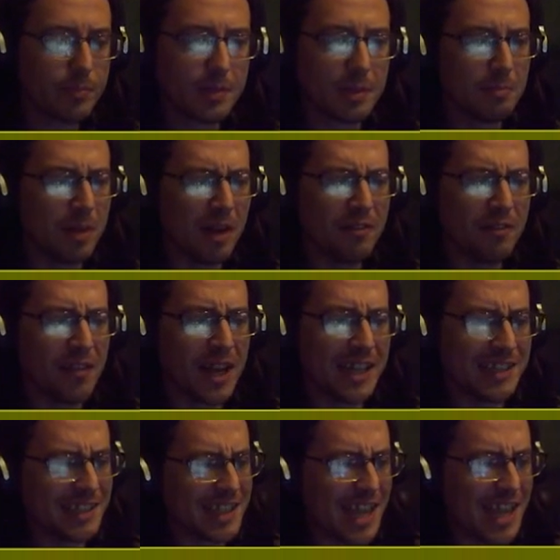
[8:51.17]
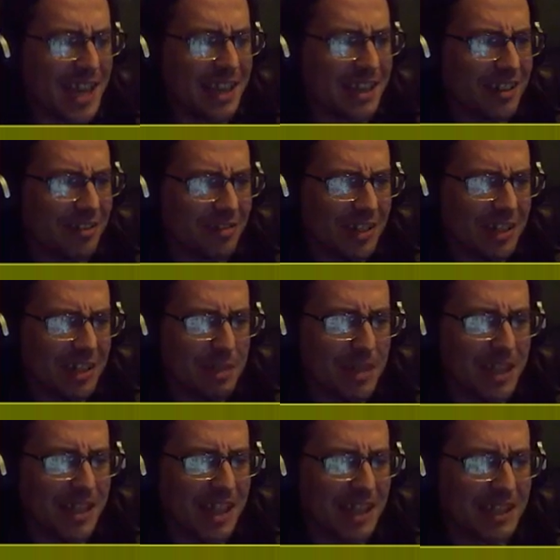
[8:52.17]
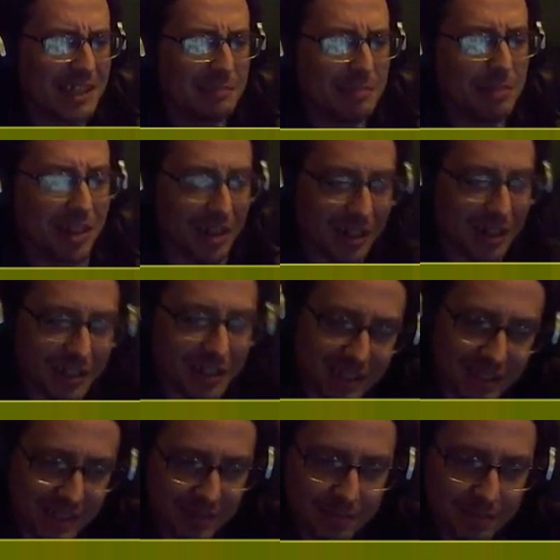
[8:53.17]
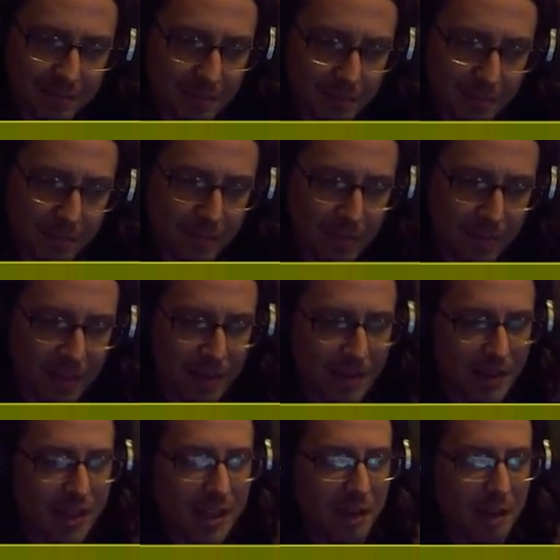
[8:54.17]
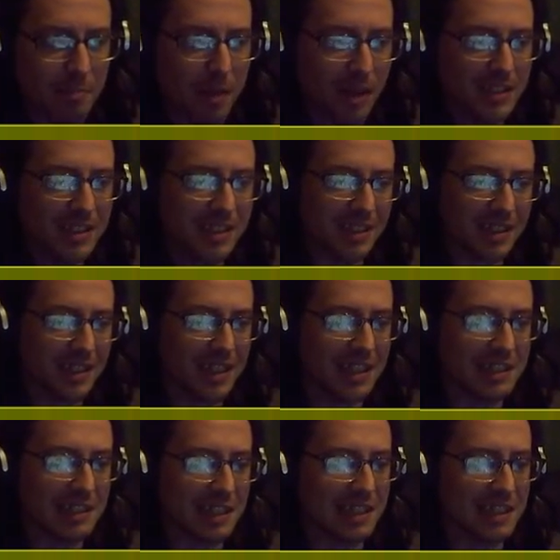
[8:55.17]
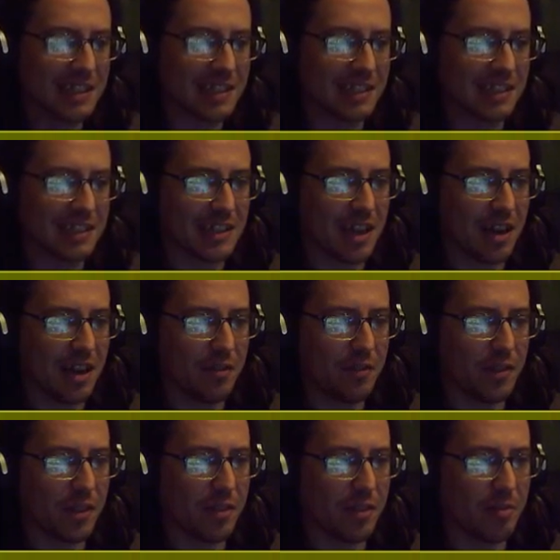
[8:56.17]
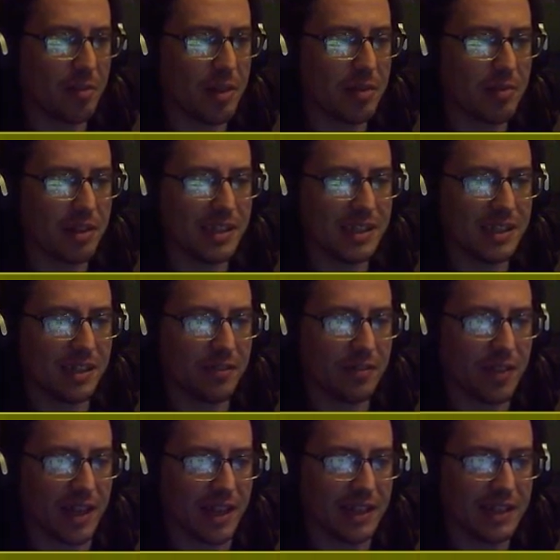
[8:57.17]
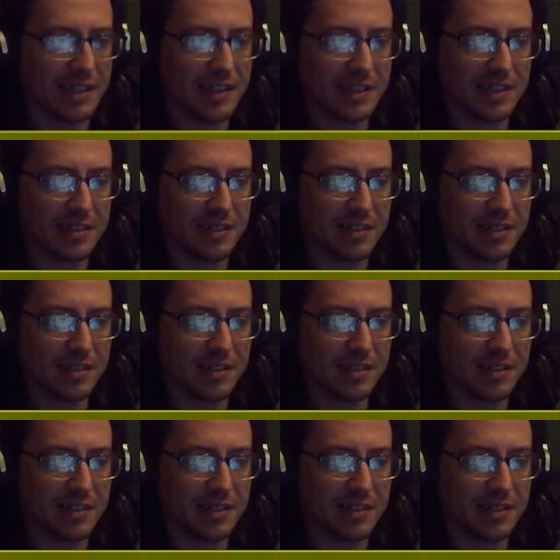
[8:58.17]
My face again, you're not really being that smart. I mean, I might at this instance go for the three three to your face.